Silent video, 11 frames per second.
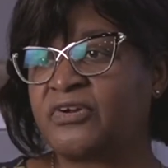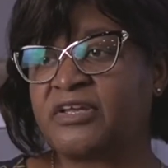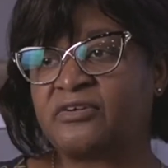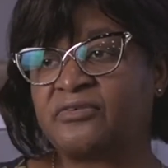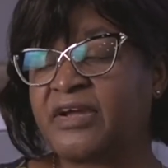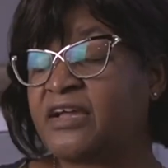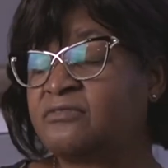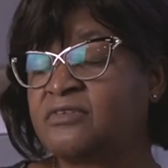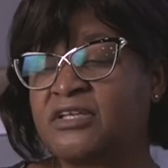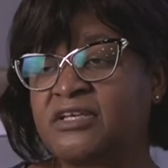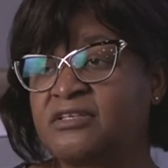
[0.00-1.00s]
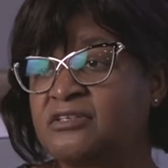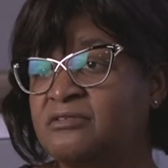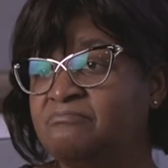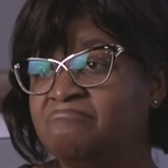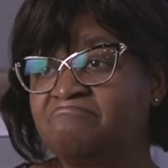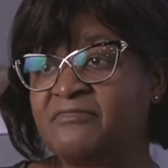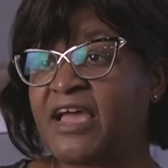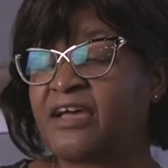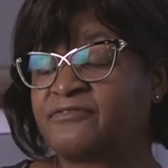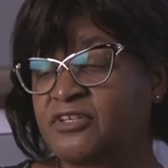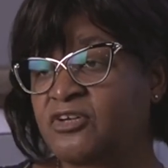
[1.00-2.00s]
it, around it. You
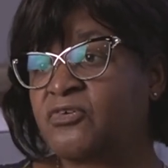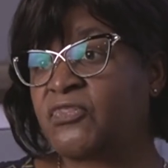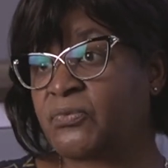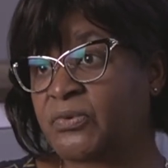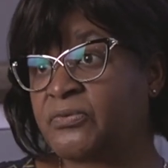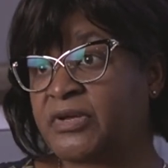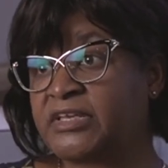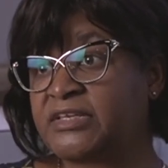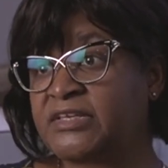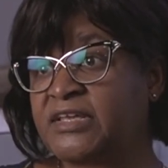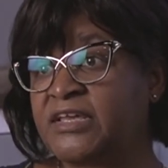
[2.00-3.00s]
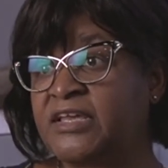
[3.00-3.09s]
have to go through it.